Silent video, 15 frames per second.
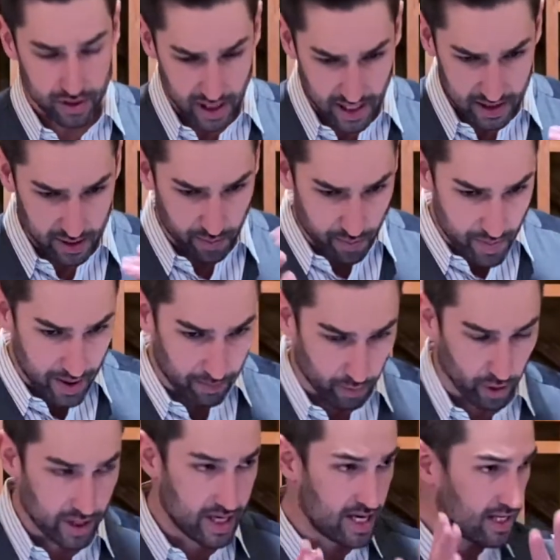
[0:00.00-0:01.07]
his
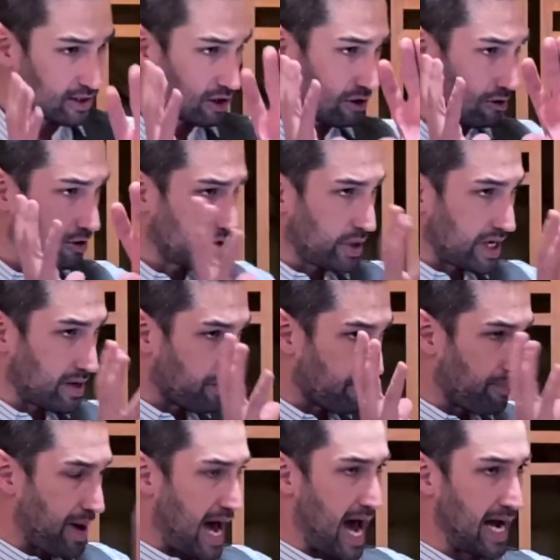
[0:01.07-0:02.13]
memory, his looking
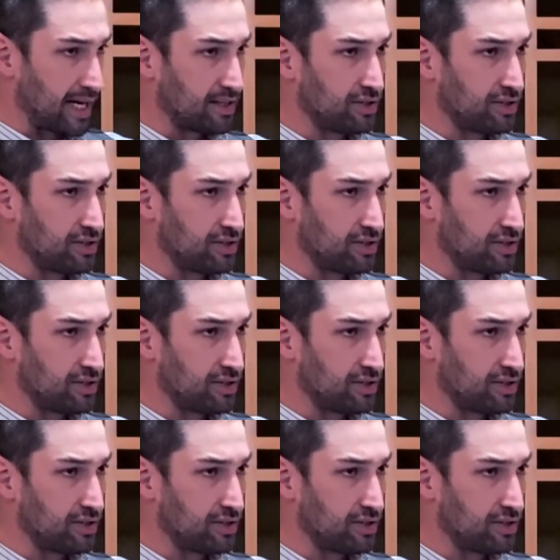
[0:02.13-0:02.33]
back.